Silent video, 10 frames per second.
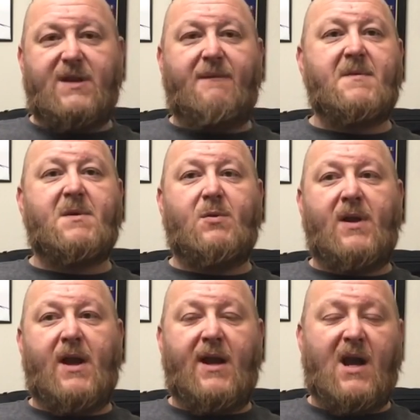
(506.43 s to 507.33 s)
the difference
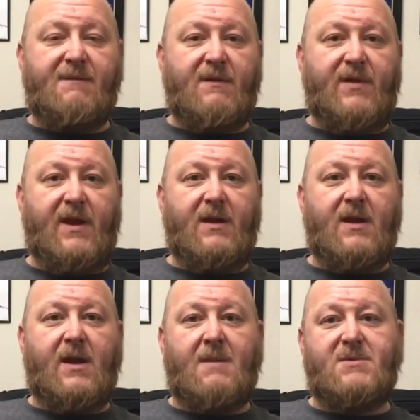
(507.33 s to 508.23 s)
between an AR-15
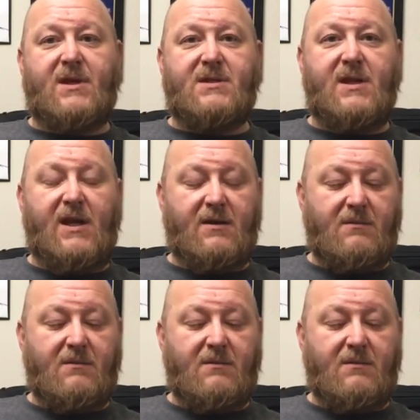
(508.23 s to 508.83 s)
and an M16?